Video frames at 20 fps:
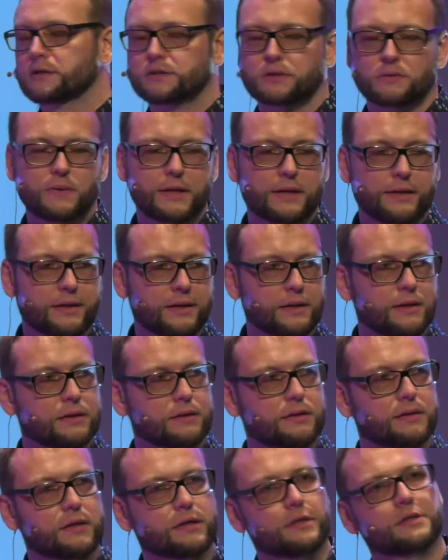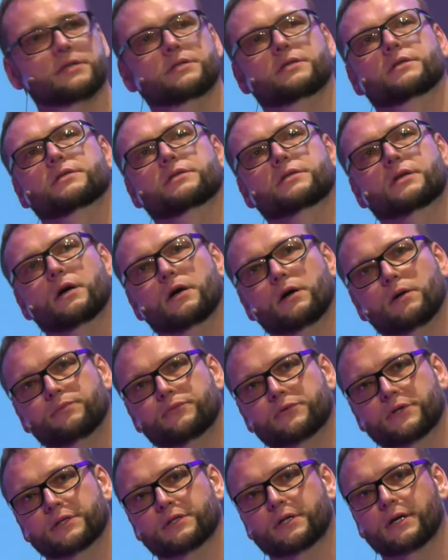So when there's this
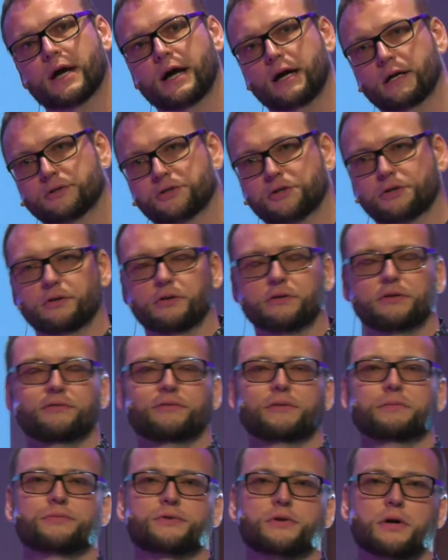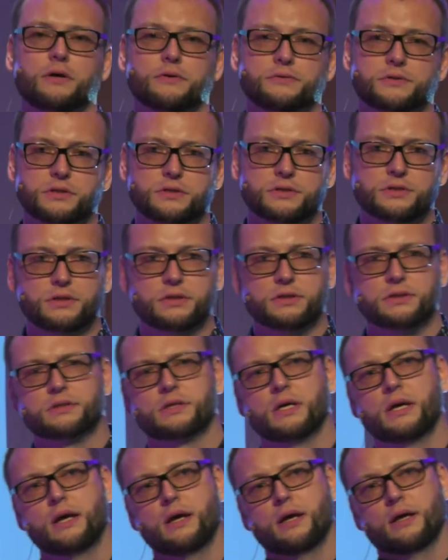corporate culture, not even processes,
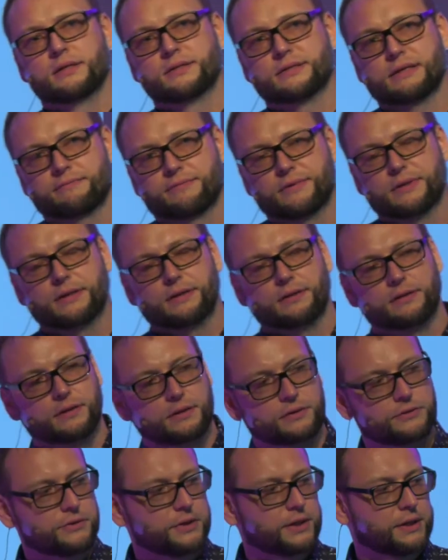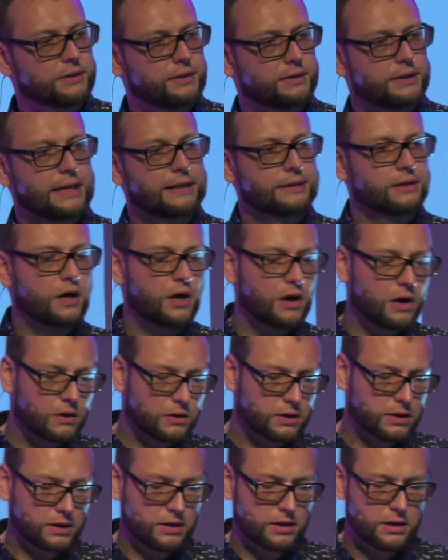something created ad
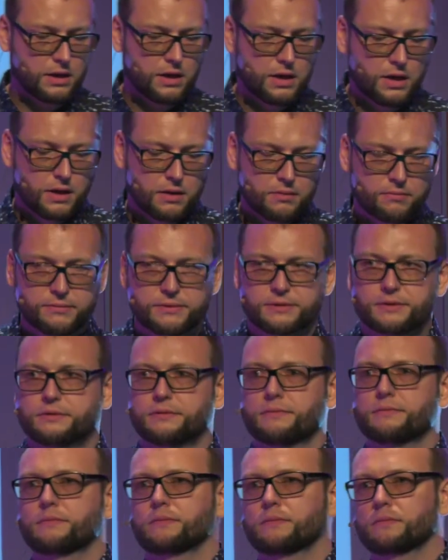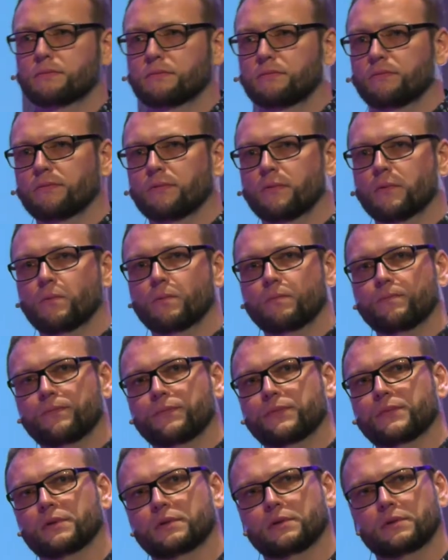hoc, but
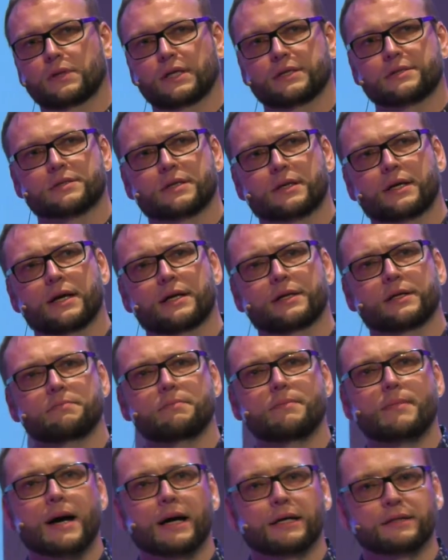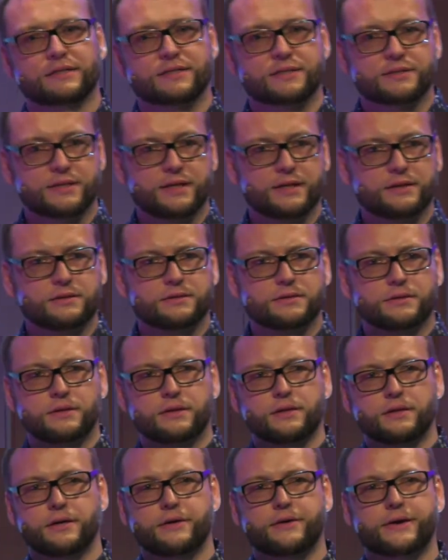that's kind of mindset,
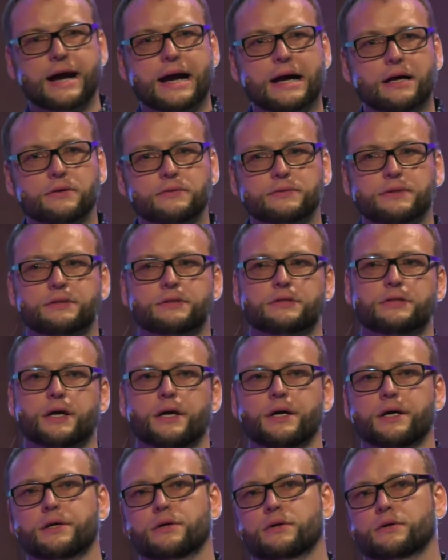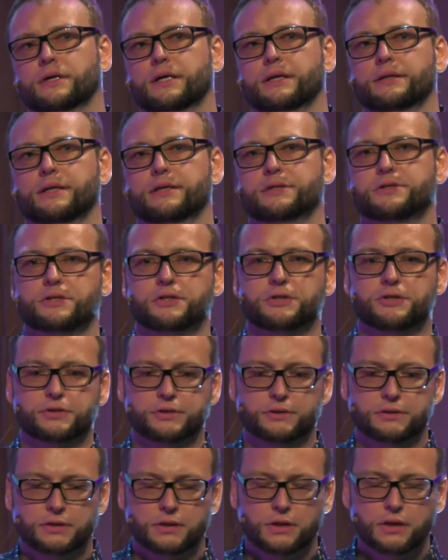around entire
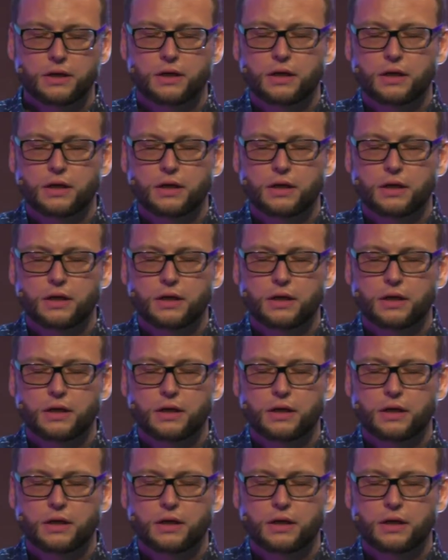organization,